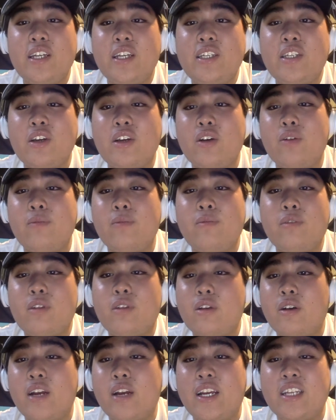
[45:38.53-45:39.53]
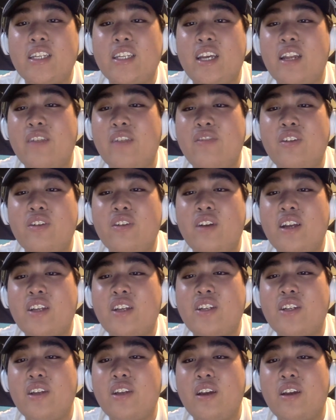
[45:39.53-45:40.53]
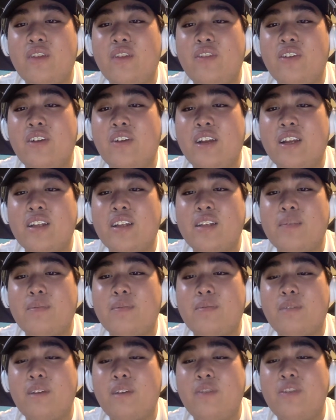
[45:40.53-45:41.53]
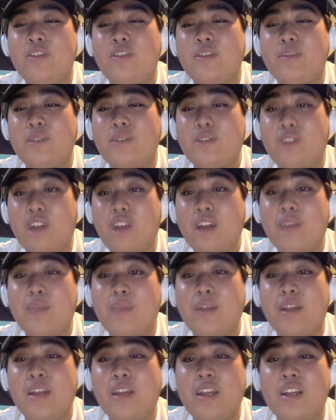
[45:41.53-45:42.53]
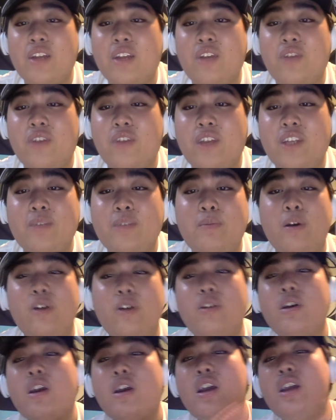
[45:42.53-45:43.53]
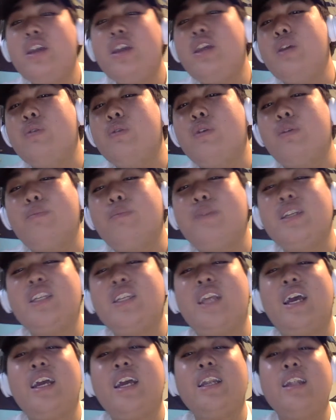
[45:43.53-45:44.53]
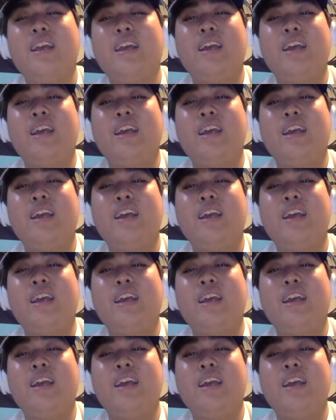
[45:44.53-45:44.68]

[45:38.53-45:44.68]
So, like I said, if you subscribe and hit the notification bell, you won't miss that.